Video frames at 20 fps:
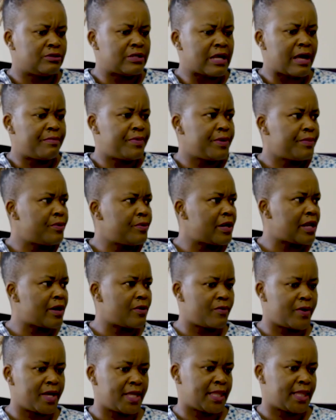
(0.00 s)
Are people
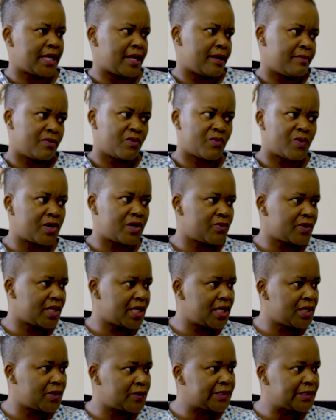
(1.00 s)
aware that I'm the one who
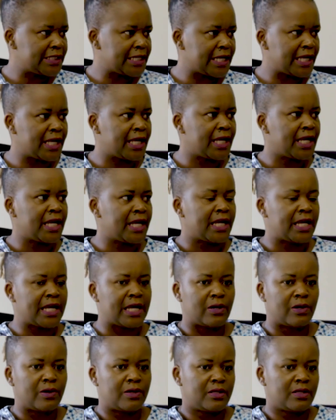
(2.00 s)
killed her?
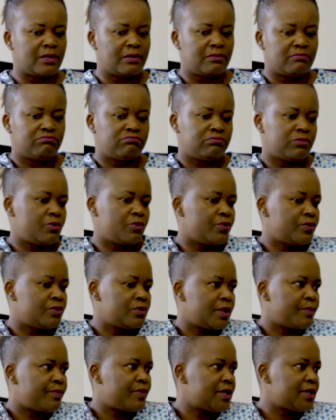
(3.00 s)
Will
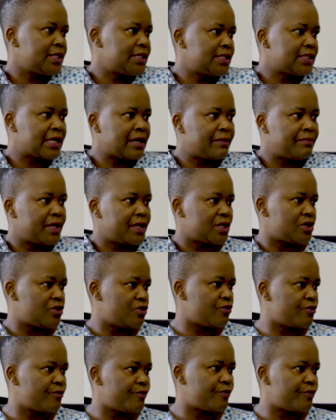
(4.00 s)
the police come and
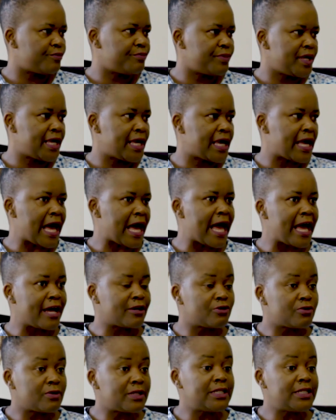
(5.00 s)
look for me? I
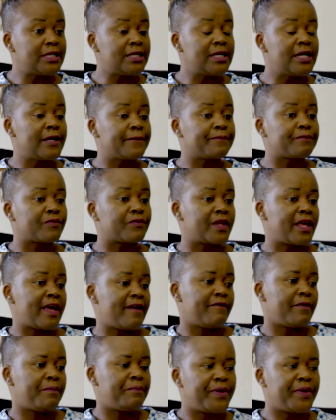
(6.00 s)
actually
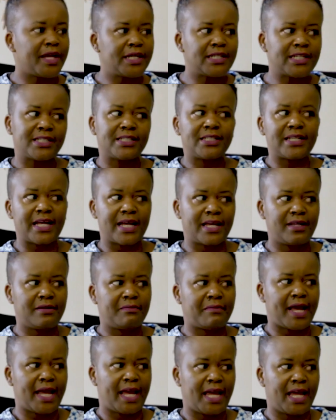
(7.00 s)
have a picture stuck
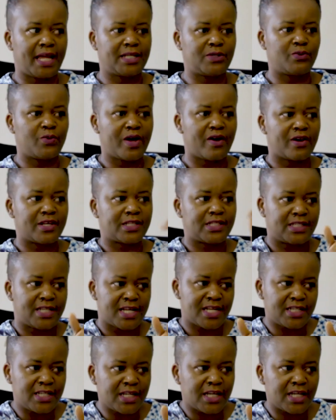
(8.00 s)
in my head where I was
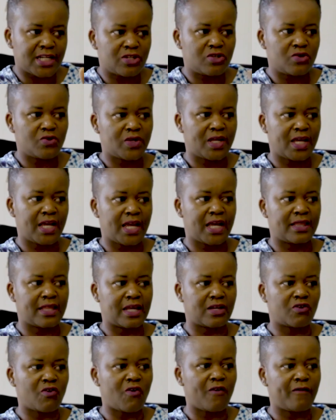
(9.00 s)
standing and looking at
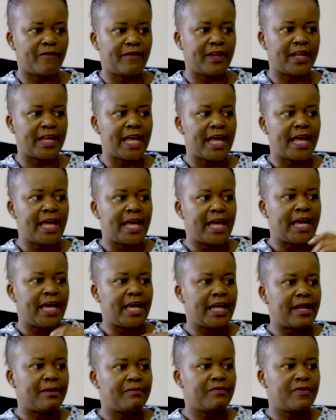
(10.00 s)
that coffin,
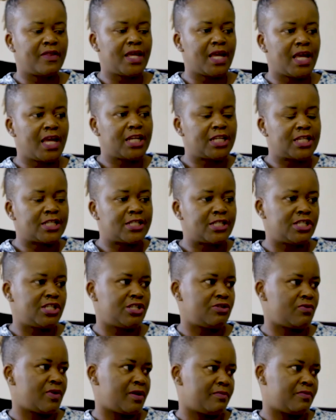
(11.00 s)
and I'm thinking, does
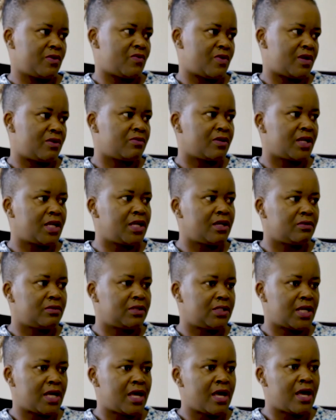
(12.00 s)
she know I'm the one who
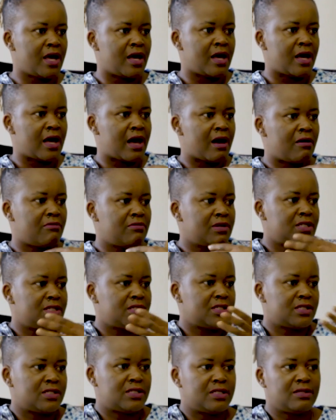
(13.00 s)
killed her? How is
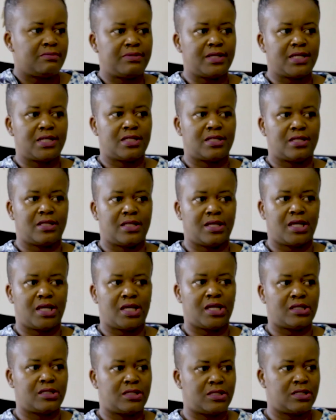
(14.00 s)
she sleeping in
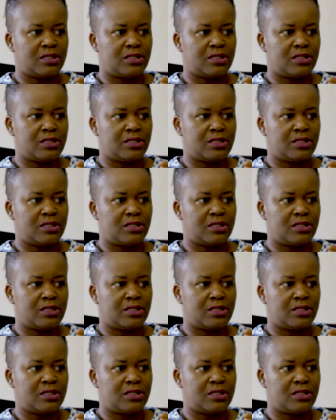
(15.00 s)
there?